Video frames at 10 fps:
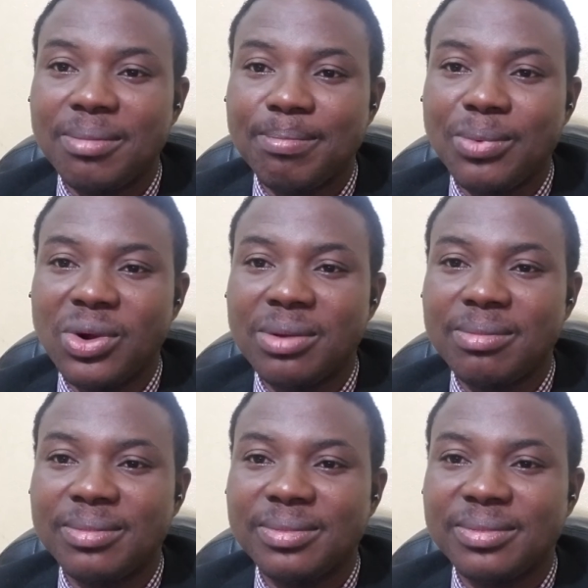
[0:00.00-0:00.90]

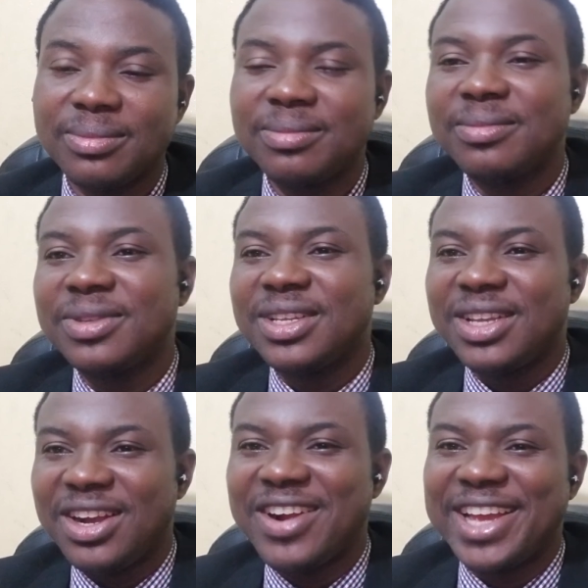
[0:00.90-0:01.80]
Poem.
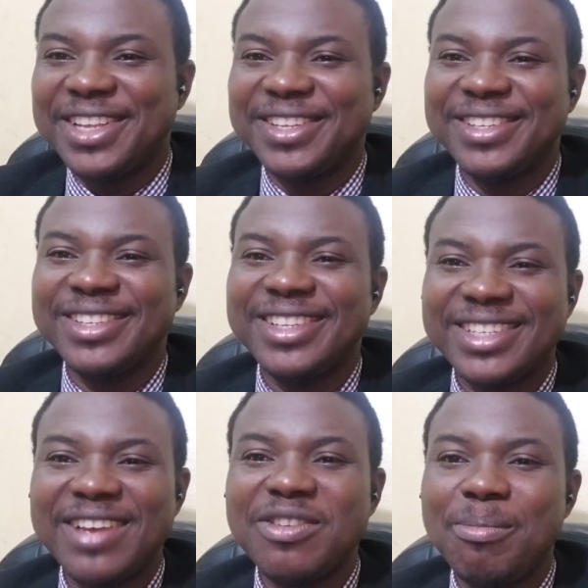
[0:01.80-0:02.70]
All right, let's
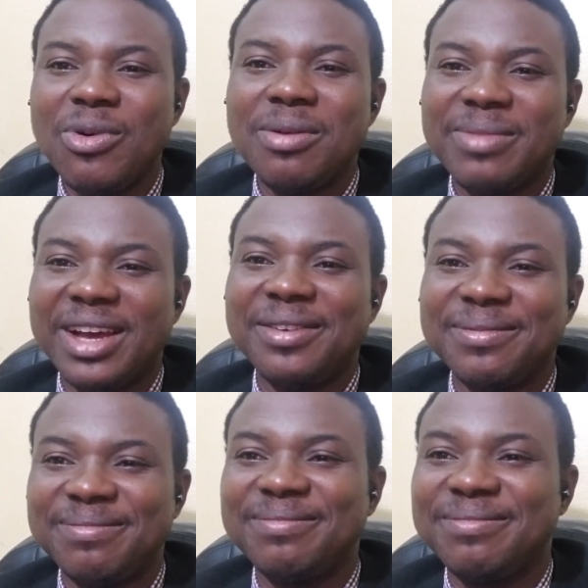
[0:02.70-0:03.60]
have a poem now.
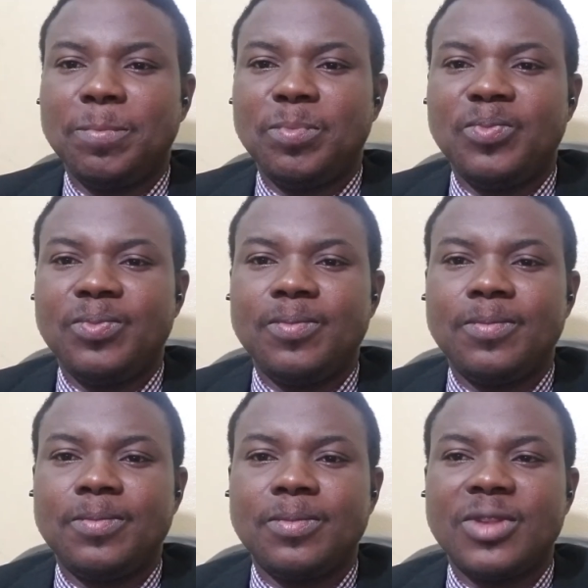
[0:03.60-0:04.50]

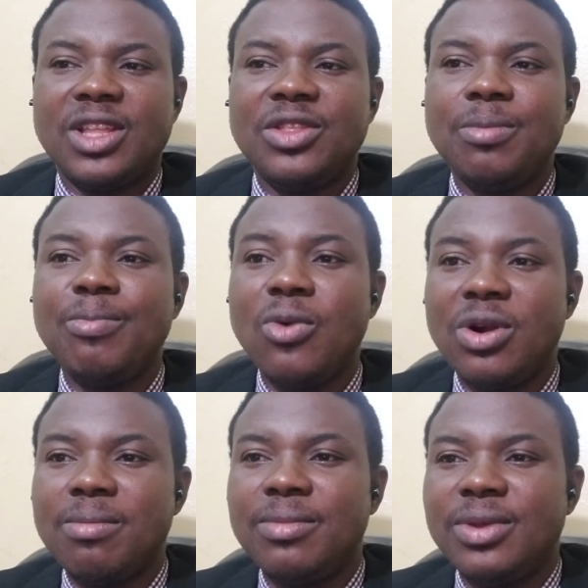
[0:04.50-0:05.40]
And the
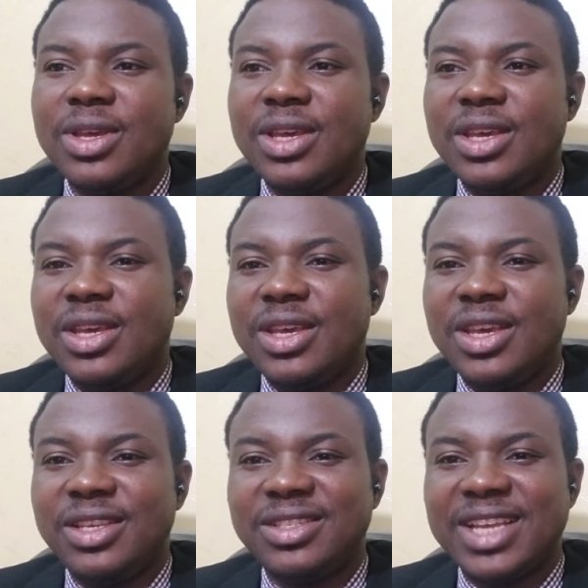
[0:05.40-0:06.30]
poem
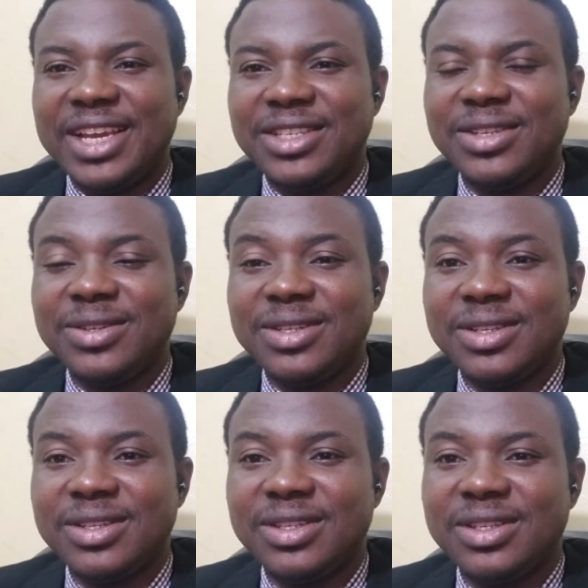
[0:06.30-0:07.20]
is titled
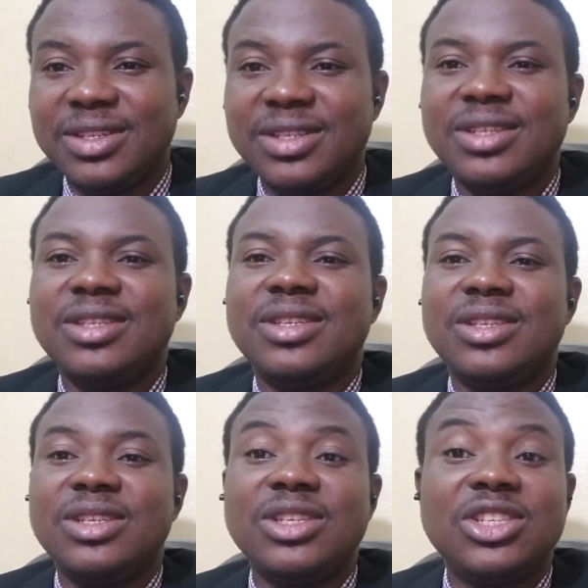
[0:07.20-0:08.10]

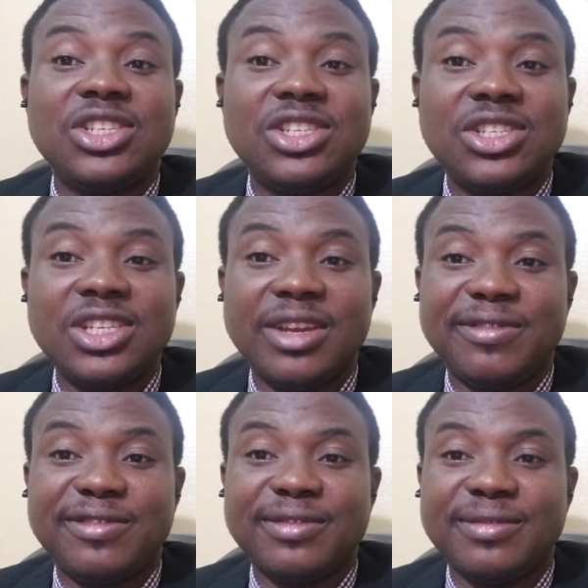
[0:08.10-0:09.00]

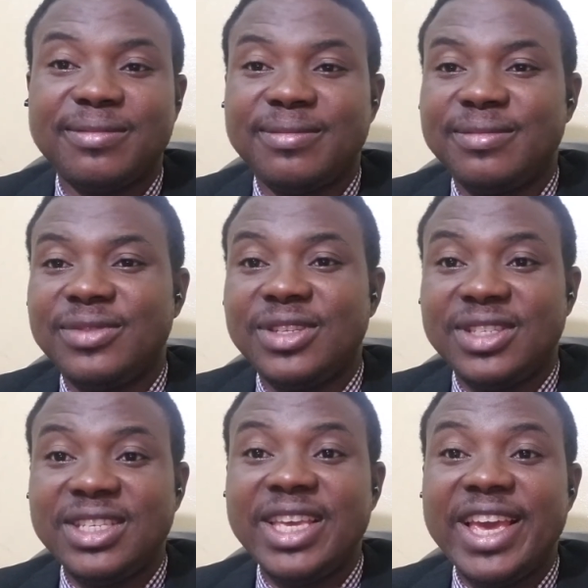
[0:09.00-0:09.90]
Chef.
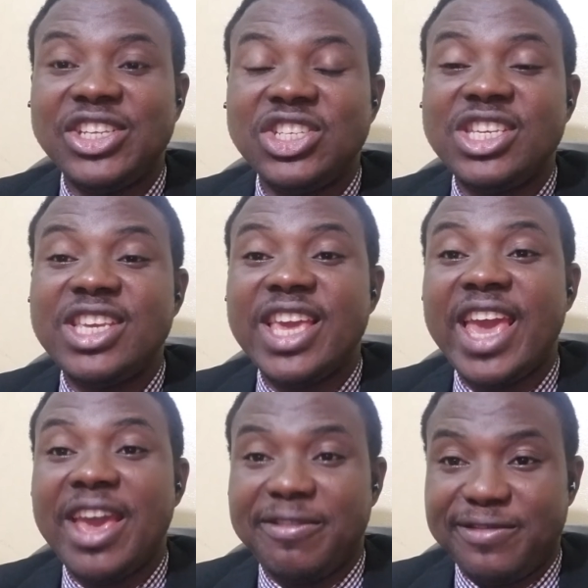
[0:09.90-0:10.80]

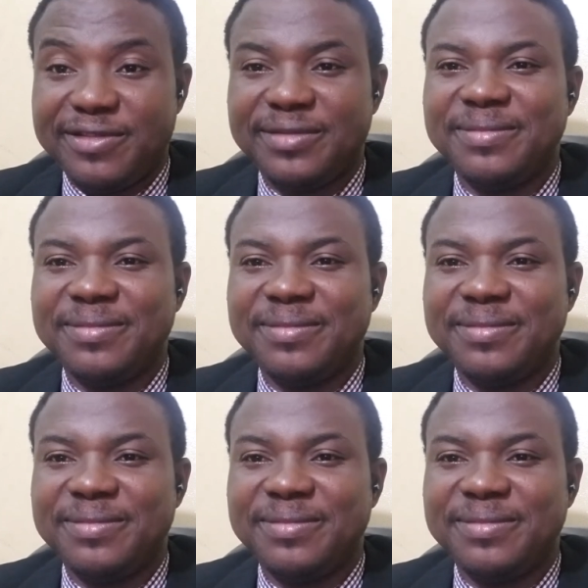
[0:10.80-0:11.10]
C-H-E-F.